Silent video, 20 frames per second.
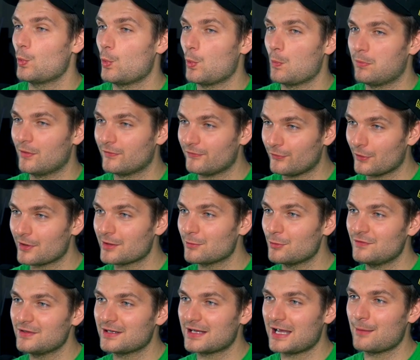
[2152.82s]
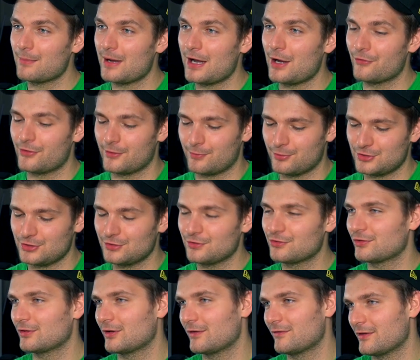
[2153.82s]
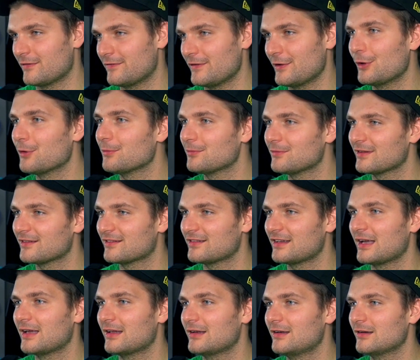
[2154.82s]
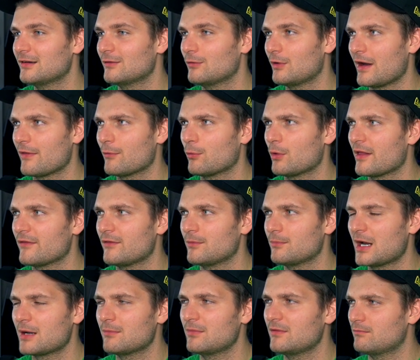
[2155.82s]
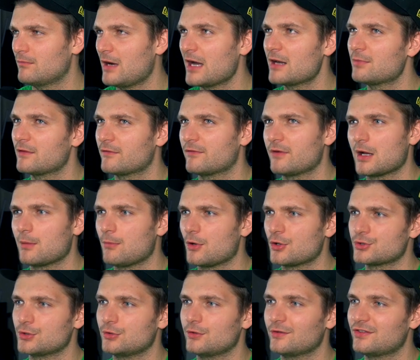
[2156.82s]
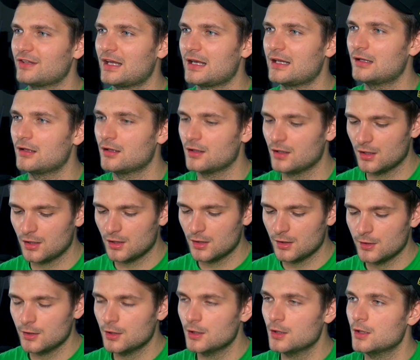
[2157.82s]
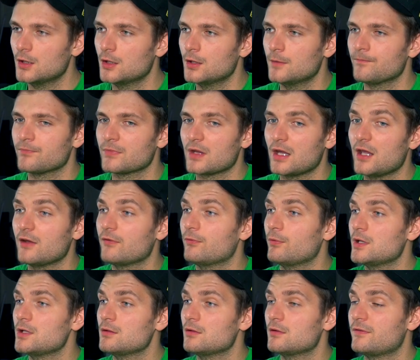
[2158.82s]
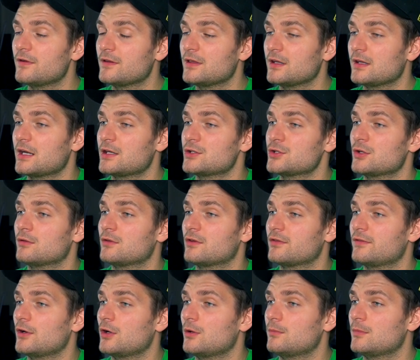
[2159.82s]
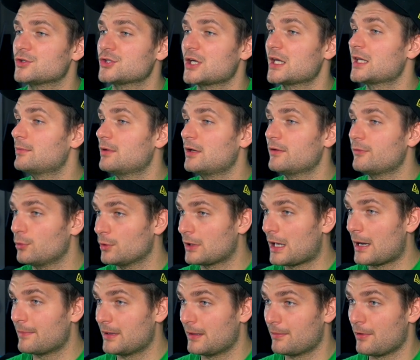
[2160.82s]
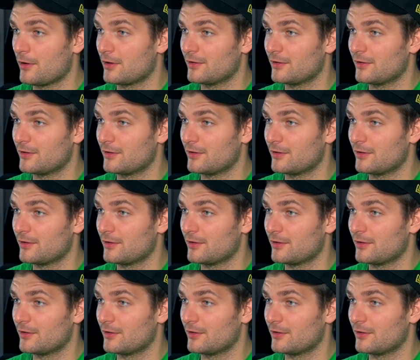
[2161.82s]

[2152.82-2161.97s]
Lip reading: before the movie came out, the producer of the film said, one of them might have been Frank Marshall, said, if we do a fifth Indiana Jones film, Shia LaBeouf will not be a part of